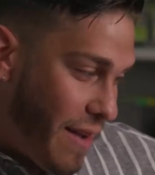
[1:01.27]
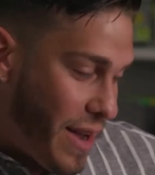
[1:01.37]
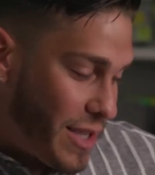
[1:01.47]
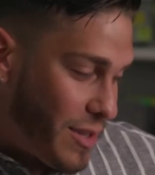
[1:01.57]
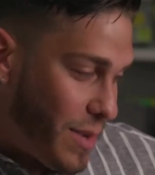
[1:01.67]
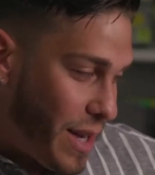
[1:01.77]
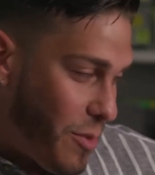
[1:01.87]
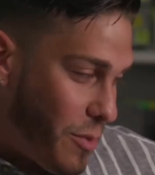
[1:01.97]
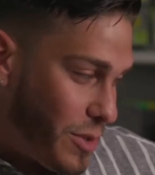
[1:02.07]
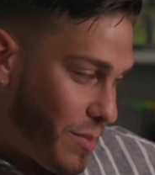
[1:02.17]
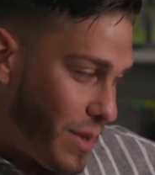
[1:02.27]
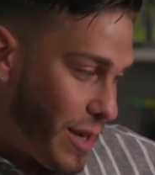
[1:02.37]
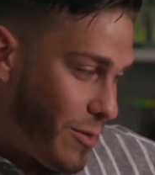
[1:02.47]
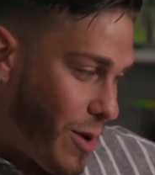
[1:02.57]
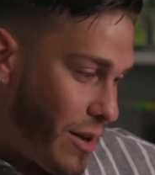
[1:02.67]
I've had some like moments where I'm
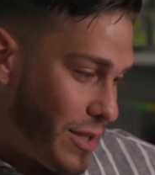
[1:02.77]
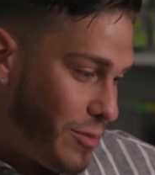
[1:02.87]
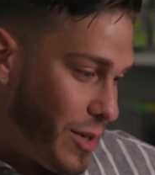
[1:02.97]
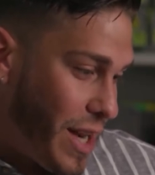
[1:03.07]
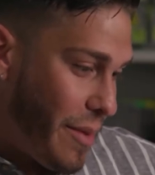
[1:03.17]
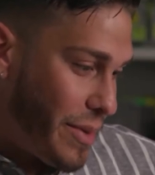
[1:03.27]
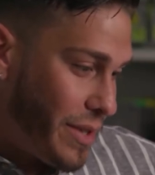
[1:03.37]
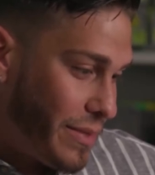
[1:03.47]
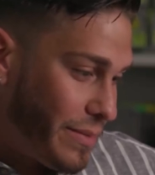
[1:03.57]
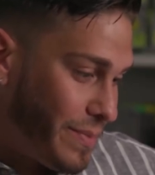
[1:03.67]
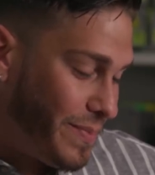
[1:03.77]
like, wow, this is really happening.